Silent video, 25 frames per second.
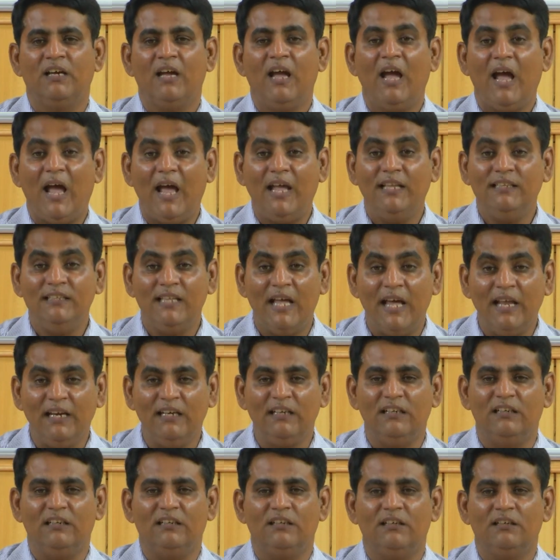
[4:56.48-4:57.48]
and
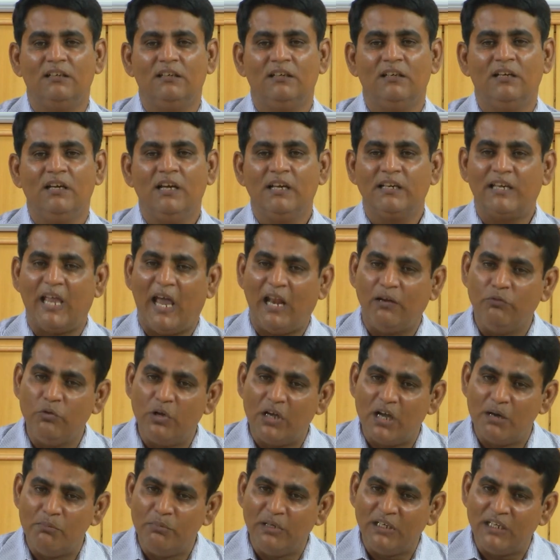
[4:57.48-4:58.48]
then can we
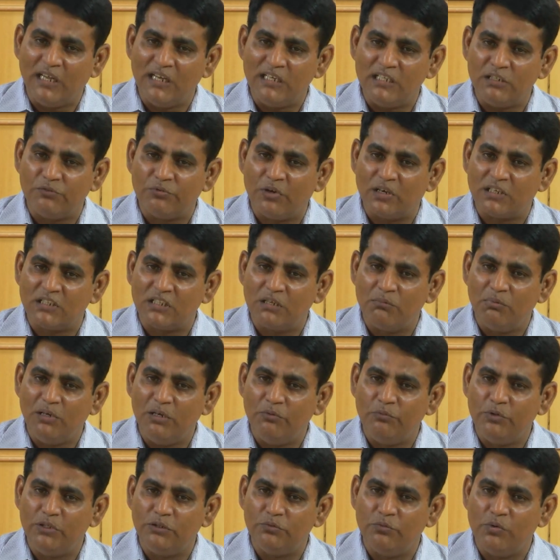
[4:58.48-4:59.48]
communicate effectively
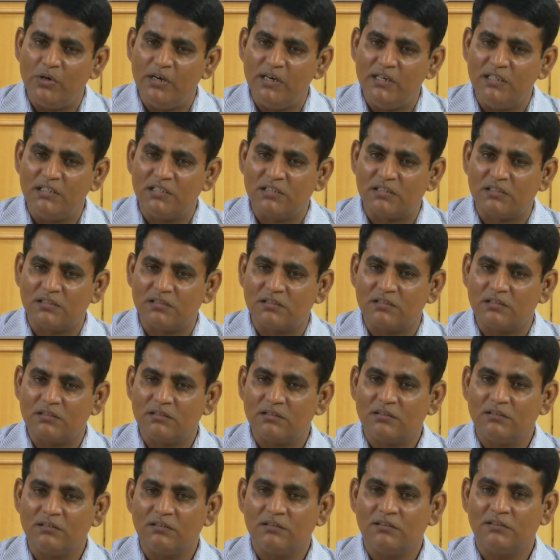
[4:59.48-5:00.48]
with words?
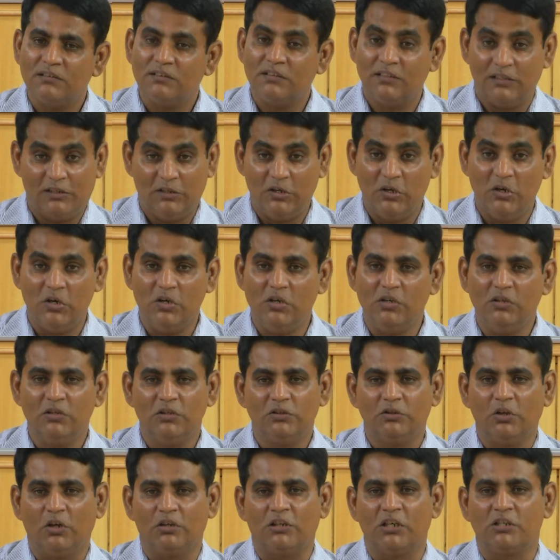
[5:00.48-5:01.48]
No,
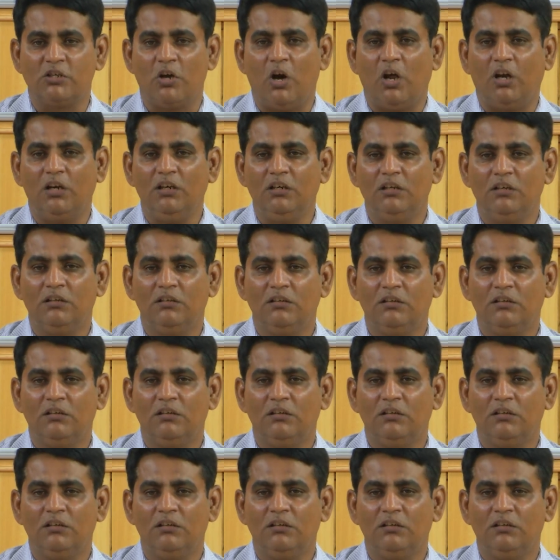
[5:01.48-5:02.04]
not at all.